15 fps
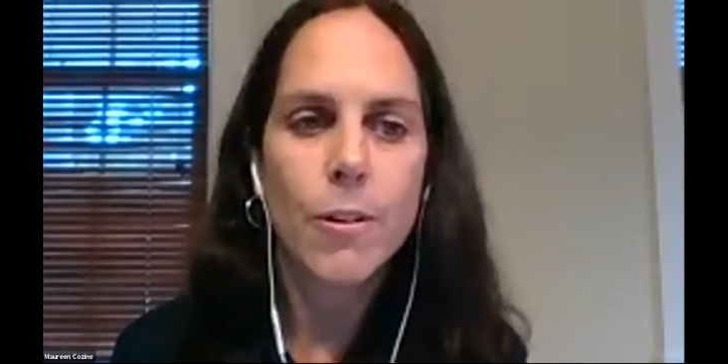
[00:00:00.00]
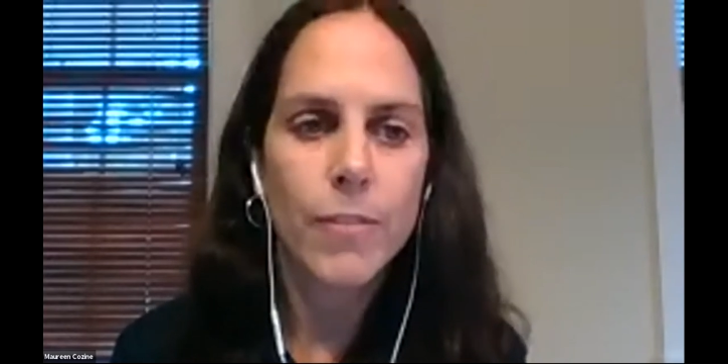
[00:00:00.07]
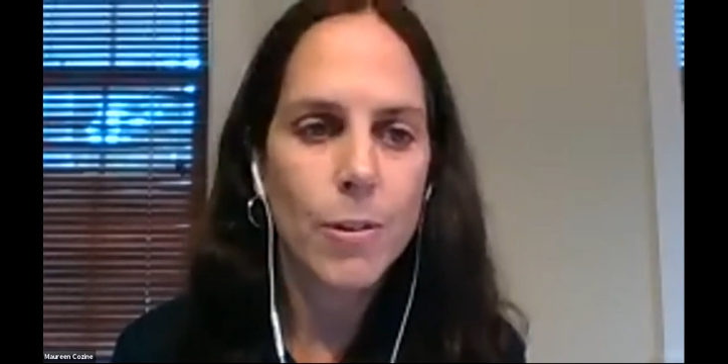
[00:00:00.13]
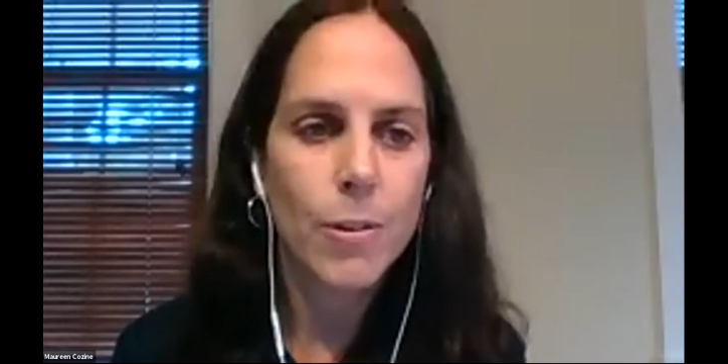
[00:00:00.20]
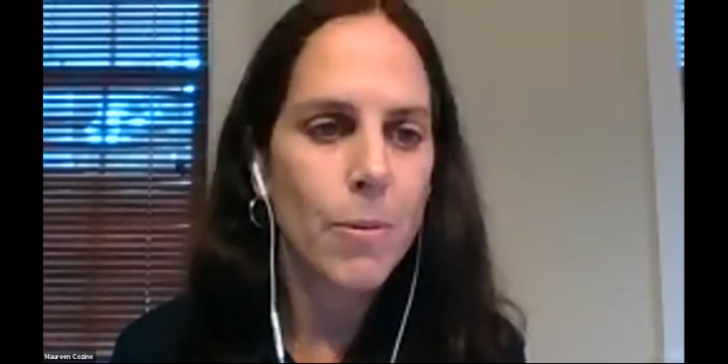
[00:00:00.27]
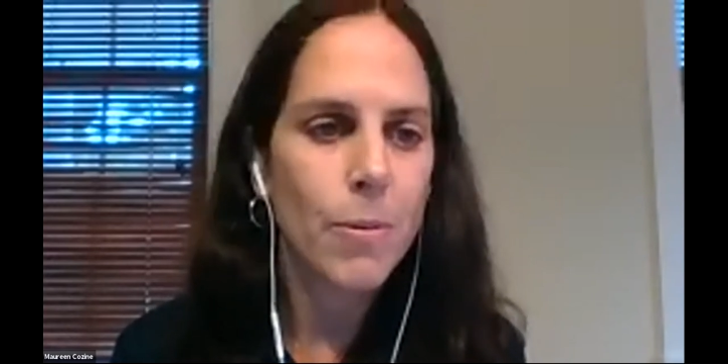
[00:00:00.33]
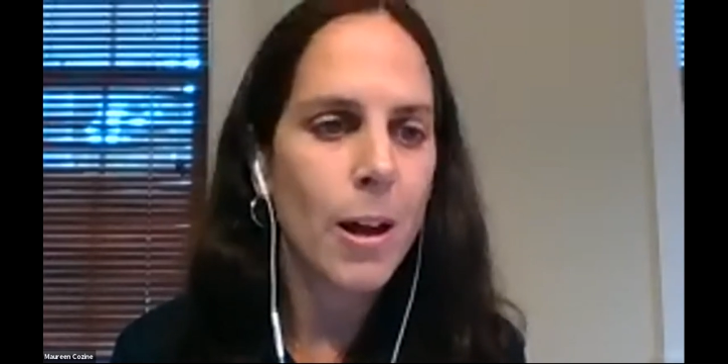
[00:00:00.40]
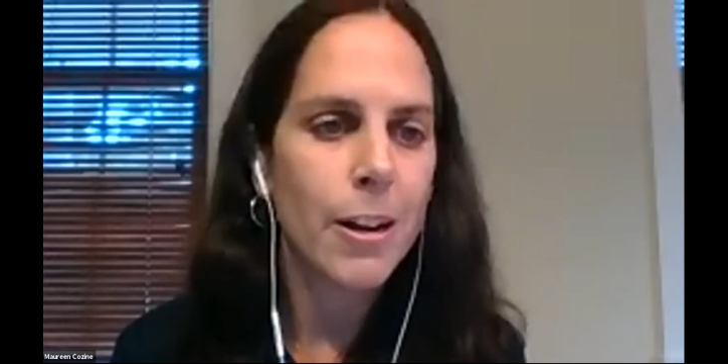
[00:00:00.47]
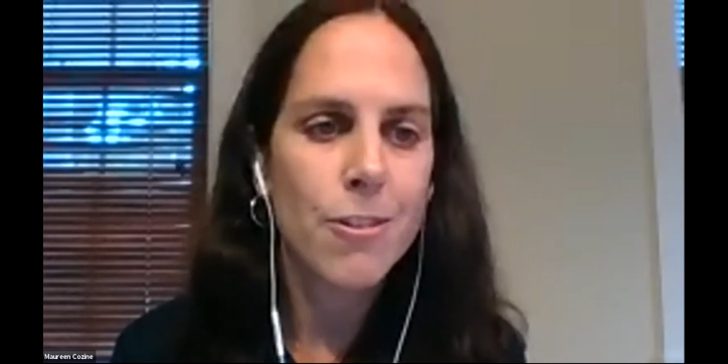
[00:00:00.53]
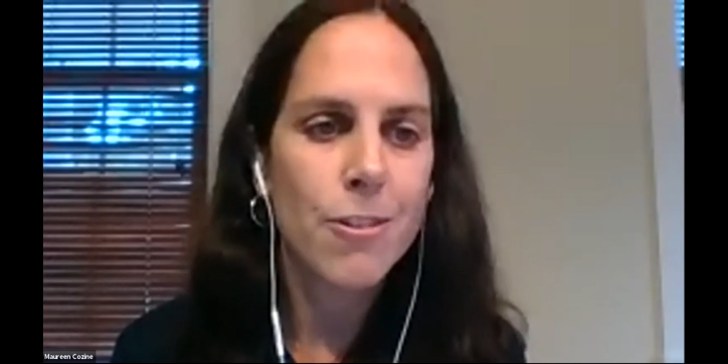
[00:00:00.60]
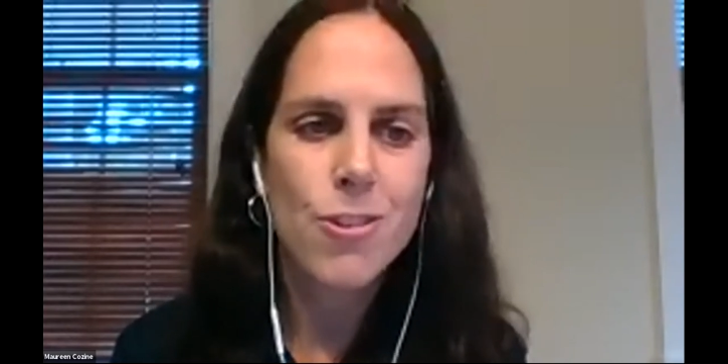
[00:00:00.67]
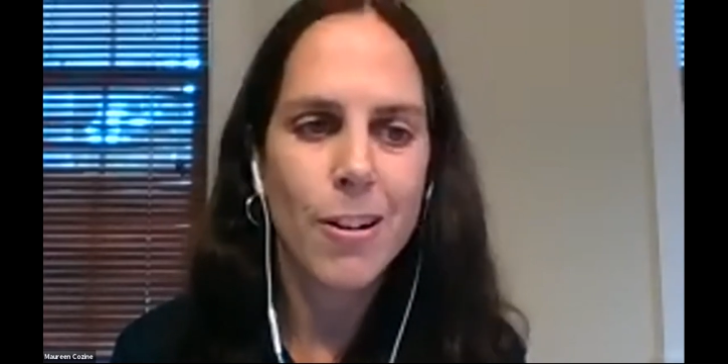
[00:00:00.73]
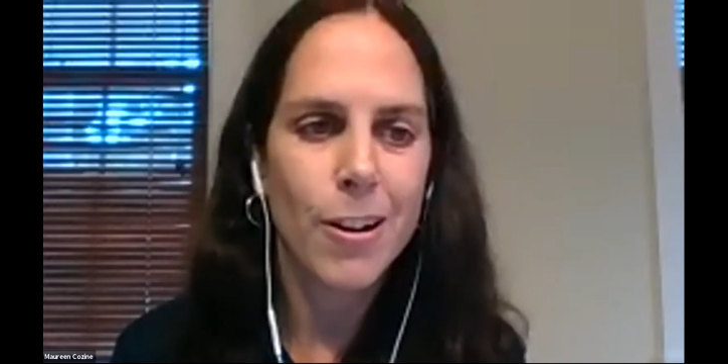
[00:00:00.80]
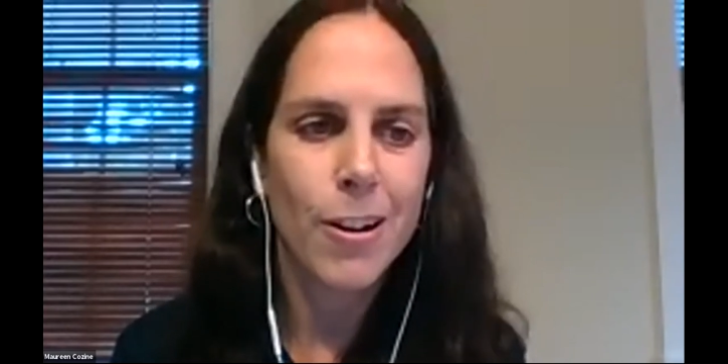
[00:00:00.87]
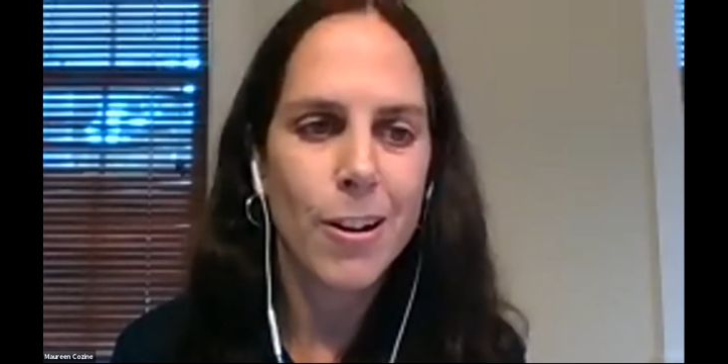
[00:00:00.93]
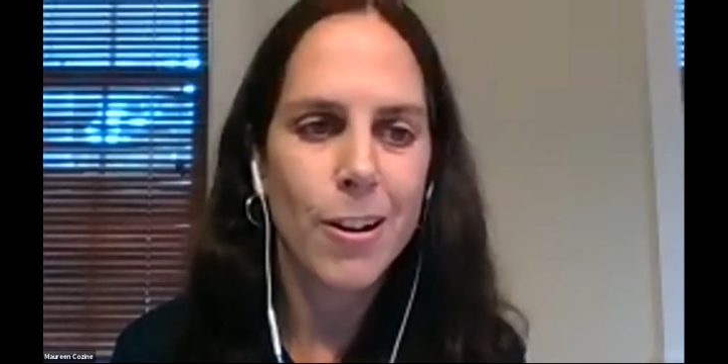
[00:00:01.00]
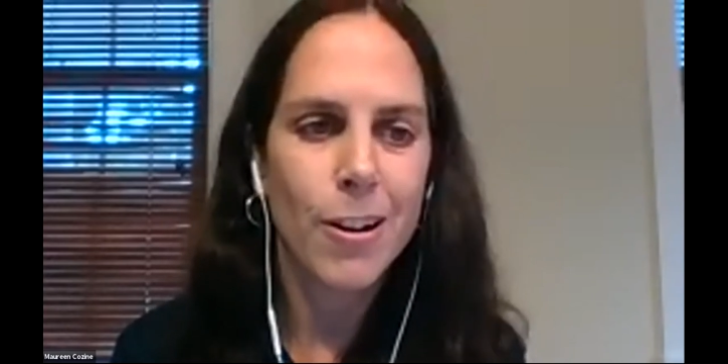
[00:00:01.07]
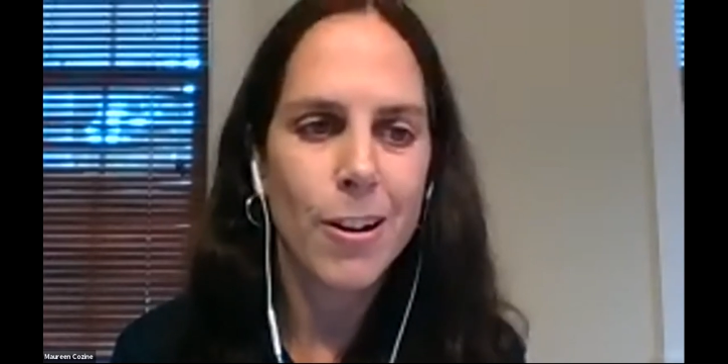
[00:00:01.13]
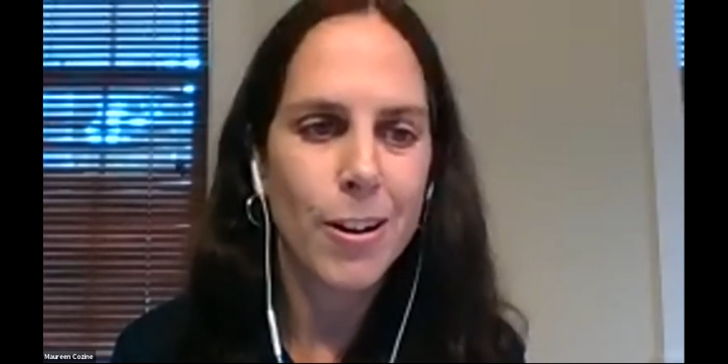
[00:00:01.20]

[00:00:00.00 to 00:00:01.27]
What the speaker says: So if you want to share it